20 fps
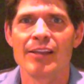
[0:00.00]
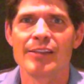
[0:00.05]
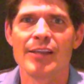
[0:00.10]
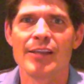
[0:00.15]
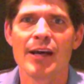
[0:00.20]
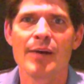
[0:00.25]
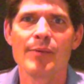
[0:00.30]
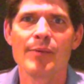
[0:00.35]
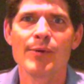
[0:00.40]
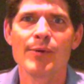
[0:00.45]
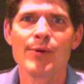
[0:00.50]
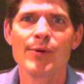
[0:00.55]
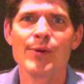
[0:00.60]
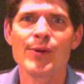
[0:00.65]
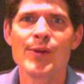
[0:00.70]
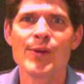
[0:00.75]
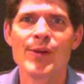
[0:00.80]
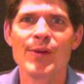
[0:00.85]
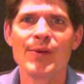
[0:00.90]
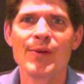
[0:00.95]

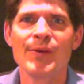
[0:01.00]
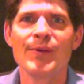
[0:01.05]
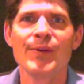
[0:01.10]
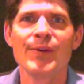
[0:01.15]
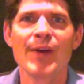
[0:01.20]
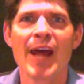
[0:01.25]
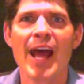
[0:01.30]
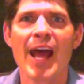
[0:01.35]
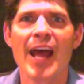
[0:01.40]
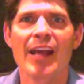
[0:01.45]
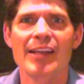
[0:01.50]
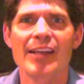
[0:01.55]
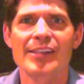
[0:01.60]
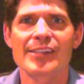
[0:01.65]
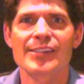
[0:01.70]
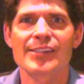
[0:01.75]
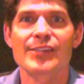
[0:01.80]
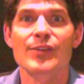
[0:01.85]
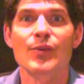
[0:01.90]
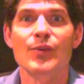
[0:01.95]
W,
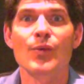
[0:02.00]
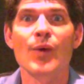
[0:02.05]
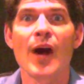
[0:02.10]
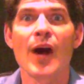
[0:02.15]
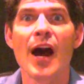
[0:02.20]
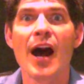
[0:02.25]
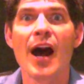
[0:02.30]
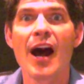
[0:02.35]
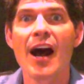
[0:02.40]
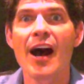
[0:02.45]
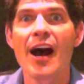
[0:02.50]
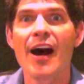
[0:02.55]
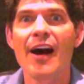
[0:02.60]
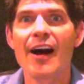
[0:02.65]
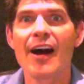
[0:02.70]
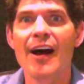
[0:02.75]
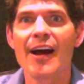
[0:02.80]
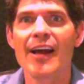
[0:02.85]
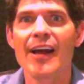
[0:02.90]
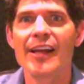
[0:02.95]
X,
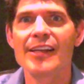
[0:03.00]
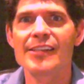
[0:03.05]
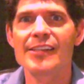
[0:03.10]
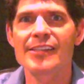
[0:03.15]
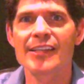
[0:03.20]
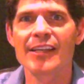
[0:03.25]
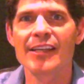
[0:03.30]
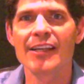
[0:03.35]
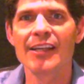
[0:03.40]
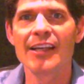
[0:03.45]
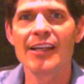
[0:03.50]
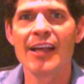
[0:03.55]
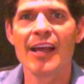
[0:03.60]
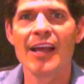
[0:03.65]
Y, Z.